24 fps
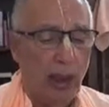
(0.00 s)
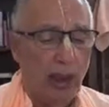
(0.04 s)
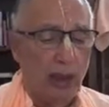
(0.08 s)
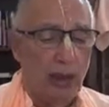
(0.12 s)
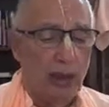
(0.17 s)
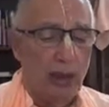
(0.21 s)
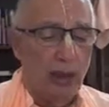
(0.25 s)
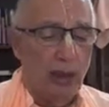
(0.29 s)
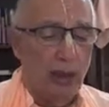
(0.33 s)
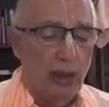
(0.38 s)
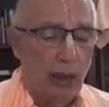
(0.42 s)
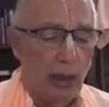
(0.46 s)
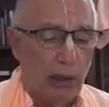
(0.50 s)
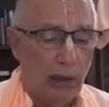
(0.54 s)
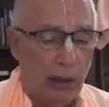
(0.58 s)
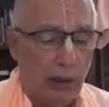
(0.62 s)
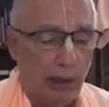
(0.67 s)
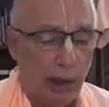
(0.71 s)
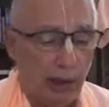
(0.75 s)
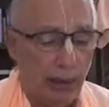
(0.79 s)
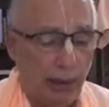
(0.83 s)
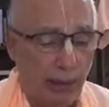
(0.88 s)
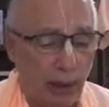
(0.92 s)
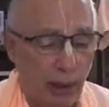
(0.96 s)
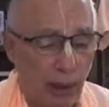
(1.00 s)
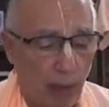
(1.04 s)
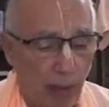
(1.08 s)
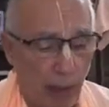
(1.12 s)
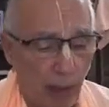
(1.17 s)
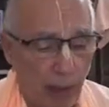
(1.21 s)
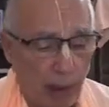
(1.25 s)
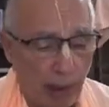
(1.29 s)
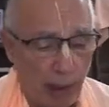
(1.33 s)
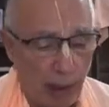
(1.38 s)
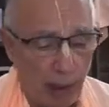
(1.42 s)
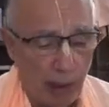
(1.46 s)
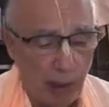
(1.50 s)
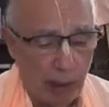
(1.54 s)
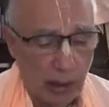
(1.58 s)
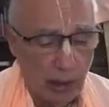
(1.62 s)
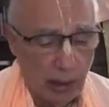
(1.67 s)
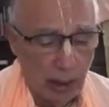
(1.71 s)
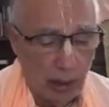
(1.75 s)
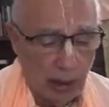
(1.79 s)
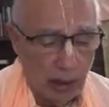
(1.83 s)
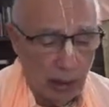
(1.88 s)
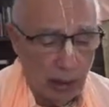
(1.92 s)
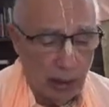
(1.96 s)
Jajapi
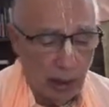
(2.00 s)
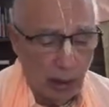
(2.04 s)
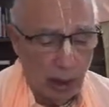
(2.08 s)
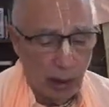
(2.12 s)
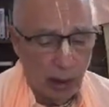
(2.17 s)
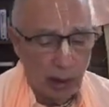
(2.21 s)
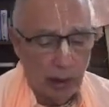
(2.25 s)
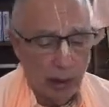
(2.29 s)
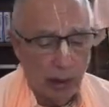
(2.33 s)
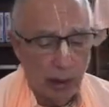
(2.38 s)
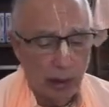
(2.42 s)
amaragande jagat